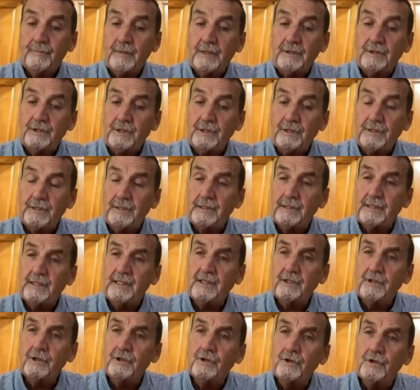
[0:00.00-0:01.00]
she said
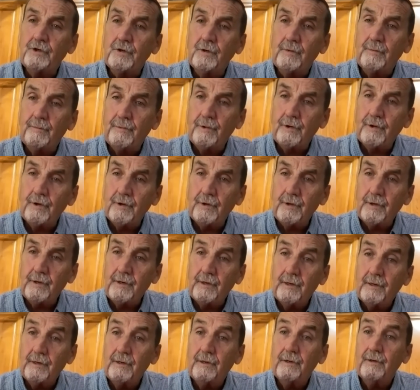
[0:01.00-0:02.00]
this is your
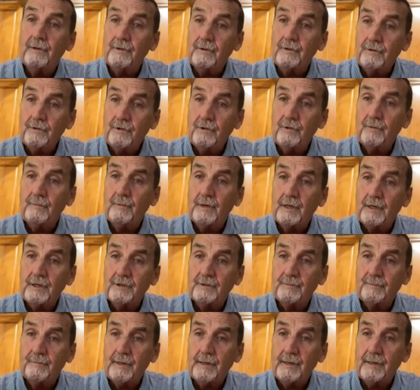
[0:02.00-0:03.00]
burden you
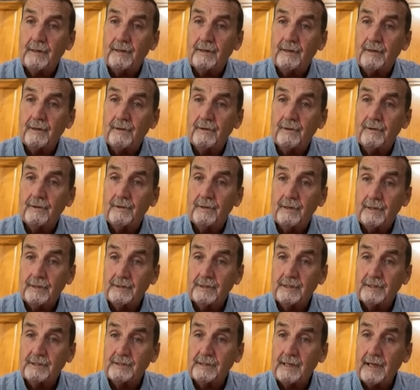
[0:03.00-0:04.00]
must bear is
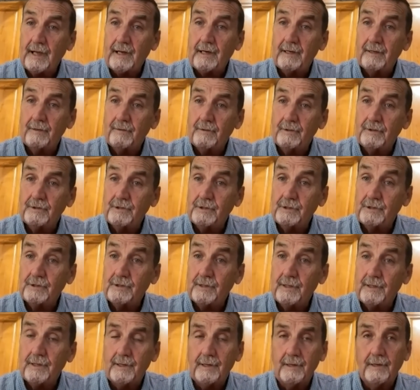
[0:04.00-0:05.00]
exactly what she
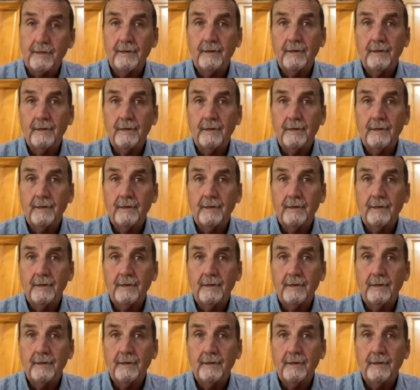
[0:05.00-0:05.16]
said